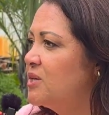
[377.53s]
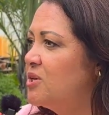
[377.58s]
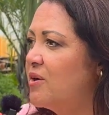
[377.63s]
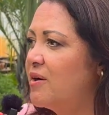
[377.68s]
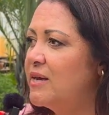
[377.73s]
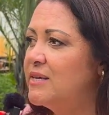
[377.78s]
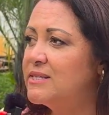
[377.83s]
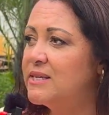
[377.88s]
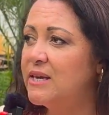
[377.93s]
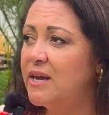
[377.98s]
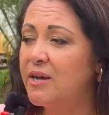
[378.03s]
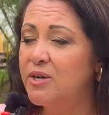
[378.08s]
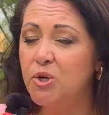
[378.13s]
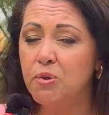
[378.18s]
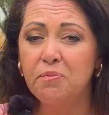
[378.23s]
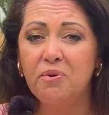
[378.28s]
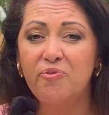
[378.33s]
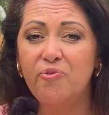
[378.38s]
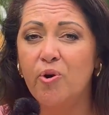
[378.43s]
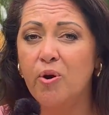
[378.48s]
is it
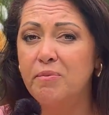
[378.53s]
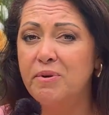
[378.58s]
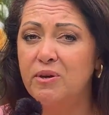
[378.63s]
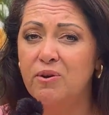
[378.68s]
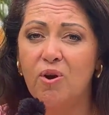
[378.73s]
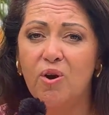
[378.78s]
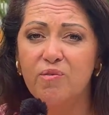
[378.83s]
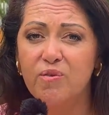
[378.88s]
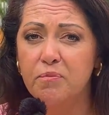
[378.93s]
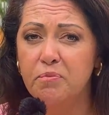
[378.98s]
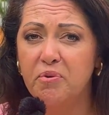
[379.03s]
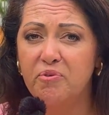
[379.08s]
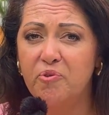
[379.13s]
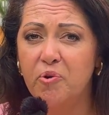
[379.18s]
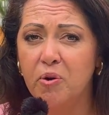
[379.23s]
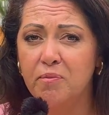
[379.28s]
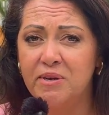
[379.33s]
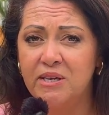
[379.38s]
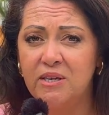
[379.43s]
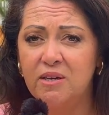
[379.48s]
underperforming or
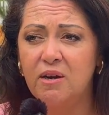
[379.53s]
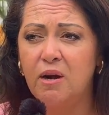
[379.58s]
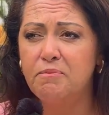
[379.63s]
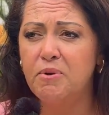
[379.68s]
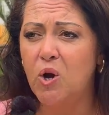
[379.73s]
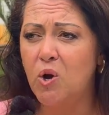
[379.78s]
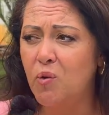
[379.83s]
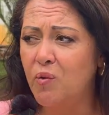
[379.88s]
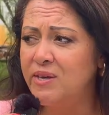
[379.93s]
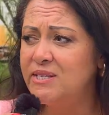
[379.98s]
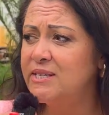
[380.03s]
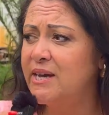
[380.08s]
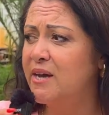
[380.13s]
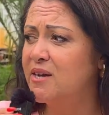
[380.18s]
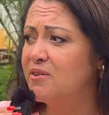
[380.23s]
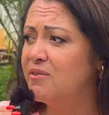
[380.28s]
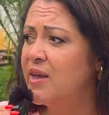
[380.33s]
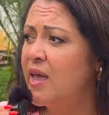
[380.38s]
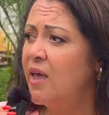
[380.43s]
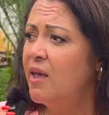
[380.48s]
overperforming? I'm always
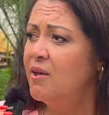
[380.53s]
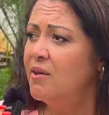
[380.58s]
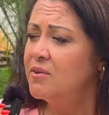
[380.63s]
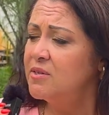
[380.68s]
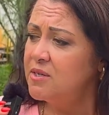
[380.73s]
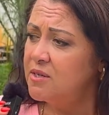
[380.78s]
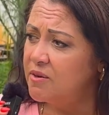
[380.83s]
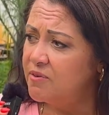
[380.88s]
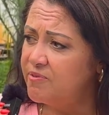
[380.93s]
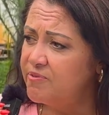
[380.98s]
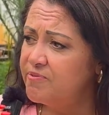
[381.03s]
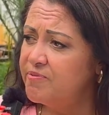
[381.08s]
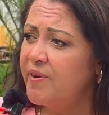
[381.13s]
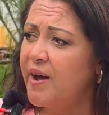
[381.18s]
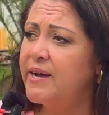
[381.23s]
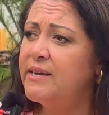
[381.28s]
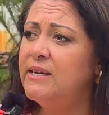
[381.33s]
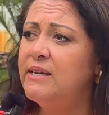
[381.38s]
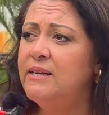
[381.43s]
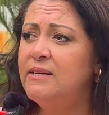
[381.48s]
kind of,
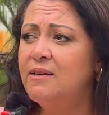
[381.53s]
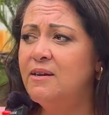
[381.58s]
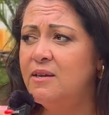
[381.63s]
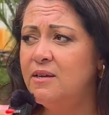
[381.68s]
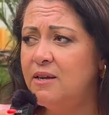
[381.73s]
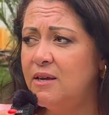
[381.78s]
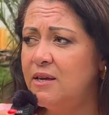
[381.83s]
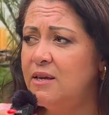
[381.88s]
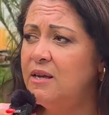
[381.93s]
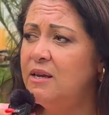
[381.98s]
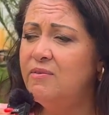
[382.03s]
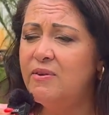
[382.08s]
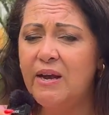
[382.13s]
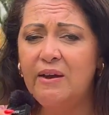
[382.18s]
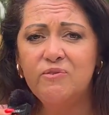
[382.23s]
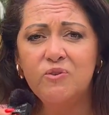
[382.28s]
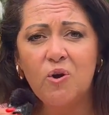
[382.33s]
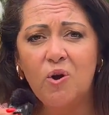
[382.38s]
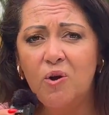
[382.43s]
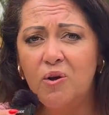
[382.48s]
finding, even
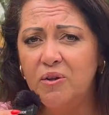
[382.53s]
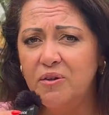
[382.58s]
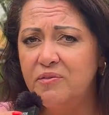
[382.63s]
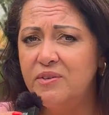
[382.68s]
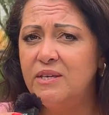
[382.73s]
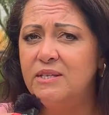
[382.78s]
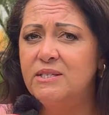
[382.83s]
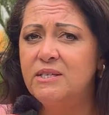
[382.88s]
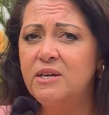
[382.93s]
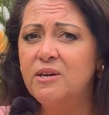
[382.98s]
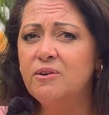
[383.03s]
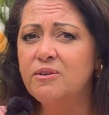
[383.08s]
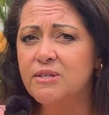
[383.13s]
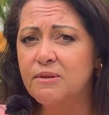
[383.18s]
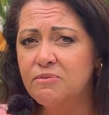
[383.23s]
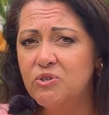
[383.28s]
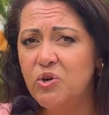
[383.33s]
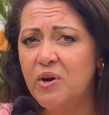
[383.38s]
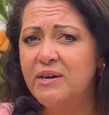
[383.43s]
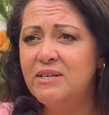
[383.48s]
after all of these years,
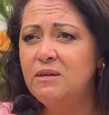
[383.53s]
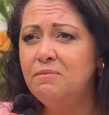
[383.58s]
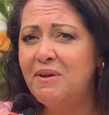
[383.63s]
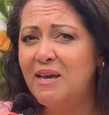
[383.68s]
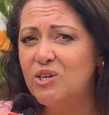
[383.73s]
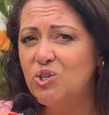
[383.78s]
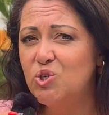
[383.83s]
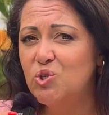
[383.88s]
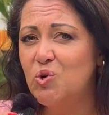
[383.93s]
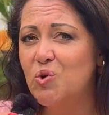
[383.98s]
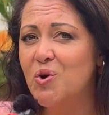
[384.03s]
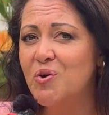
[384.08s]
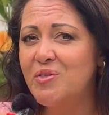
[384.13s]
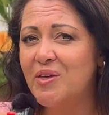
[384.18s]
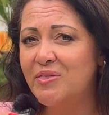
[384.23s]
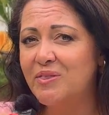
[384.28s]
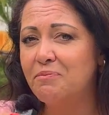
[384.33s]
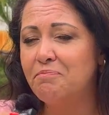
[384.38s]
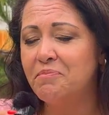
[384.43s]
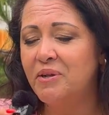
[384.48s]
I'm trying to make sure
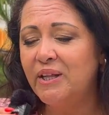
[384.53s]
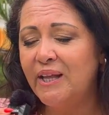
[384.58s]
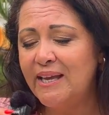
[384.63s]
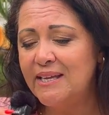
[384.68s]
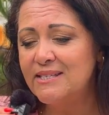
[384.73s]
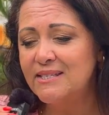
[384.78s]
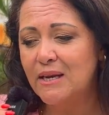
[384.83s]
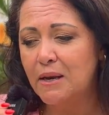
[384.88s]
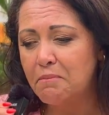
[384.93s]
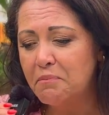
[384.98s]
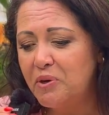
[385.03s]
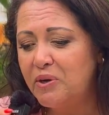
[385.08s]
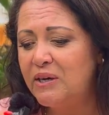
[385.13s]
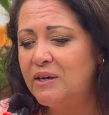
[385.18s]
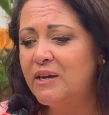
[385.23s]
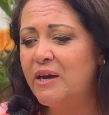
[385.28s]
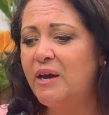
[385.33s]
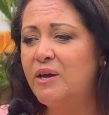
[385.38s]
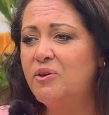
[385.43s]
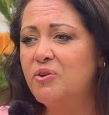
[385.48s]
that the plants that I'm
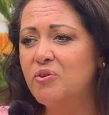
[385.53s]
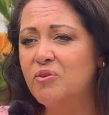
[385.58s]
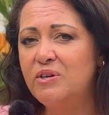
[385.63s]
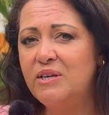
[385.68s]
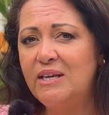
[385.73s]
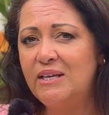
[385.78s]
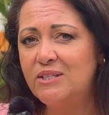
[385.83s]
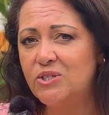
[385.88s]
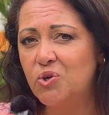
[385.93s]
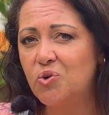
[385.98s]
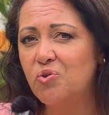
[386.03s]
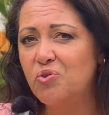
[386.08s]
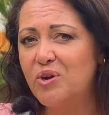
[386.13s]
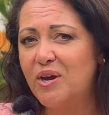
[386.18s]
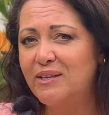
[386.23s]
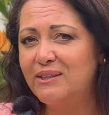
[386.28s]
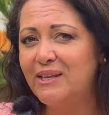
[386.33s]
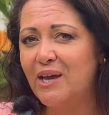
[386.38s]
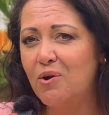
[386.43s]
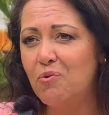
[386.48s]
putting underneath to
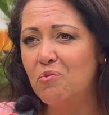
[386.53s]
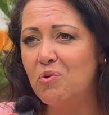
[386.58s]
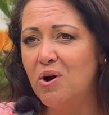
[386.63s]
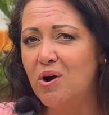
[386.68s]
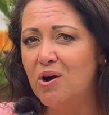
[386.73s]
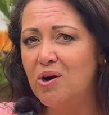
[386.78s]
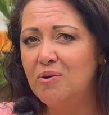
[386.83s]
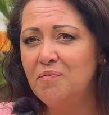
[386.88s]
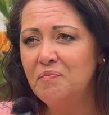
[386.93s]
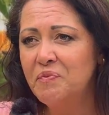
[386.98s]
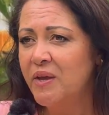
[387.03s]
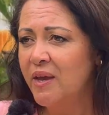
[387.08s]
create that wall,